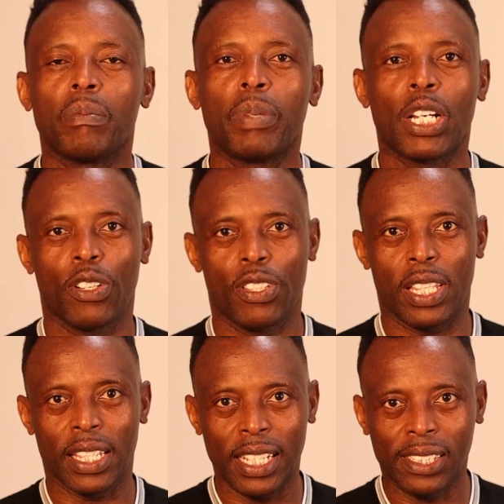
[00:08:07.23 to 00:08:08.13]

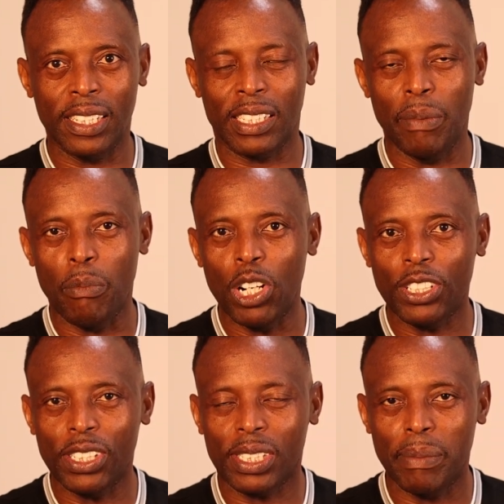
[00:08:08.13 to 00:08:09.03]
because this is
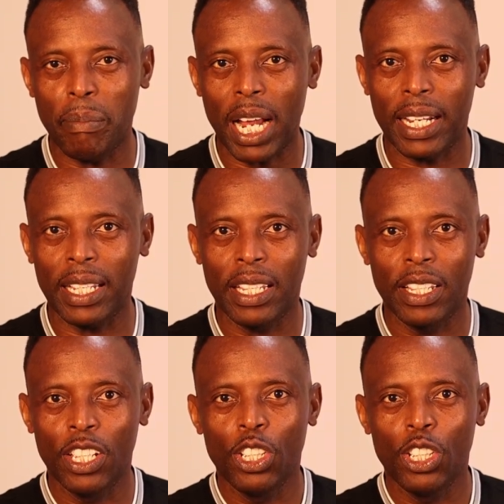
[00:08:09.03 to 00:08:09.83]
emergency money,